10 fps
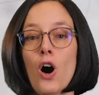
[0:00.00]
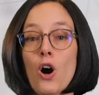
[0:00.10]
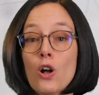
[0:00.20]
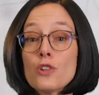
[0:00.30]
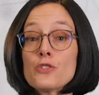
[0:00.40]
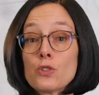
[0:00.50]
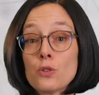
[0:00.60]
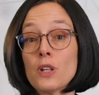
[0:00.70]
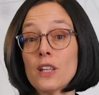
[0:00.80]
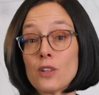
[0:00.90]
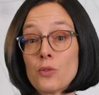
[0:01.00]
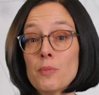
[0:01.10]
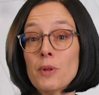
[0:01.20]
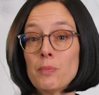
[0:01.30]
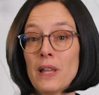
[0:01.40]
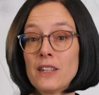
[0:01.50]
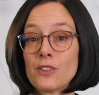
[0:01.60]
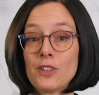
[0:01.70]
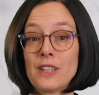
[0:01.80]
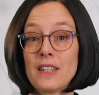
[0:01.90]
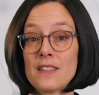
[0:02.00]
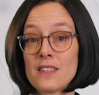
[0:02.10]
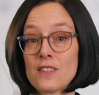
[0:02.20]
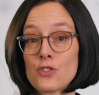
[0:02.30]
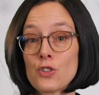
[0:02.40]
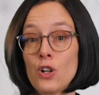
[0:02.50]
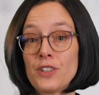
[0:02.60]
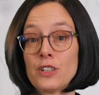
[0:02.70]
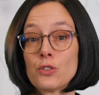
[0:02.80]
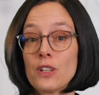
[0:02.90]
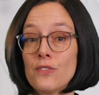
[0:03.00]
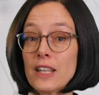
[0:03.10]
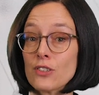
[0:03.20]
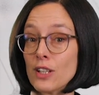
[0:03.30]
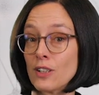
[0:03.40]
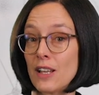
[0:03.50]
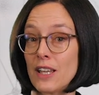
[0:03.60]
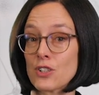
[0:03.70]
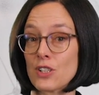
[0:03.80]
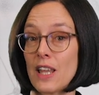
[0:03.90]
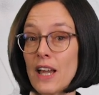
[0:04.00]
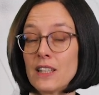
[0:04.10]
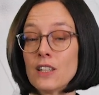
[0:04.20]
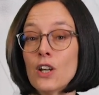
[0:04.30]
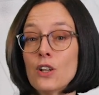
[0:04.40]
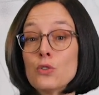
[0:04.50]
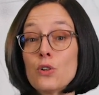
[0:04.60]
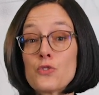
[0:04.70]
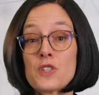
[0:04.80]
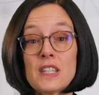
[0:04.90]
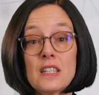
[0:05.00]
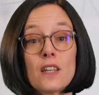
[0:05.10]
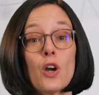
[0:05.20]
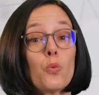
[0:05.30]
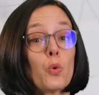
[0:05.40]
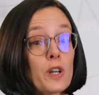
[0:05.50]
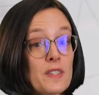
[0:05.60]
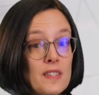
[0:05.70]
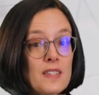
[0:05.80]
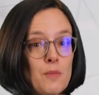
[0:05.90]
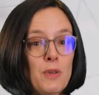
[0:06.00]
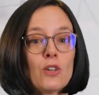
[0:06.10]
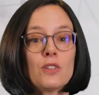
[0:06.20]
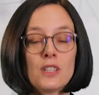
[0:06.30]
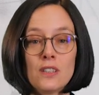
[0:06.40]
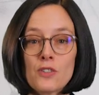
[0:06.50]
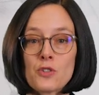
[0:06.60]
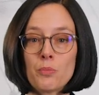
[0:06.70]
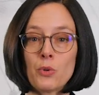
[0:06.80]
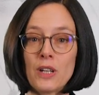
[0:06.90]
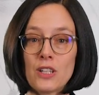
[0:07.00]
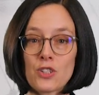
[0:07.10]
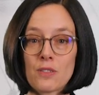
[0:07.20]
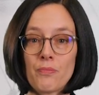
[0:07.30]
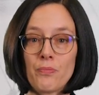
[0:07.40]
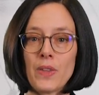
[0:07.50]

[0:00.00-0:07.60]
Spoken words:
Also, the ribbon blender that is installed into the wet granulation line you have seen works in semi-continuous operation.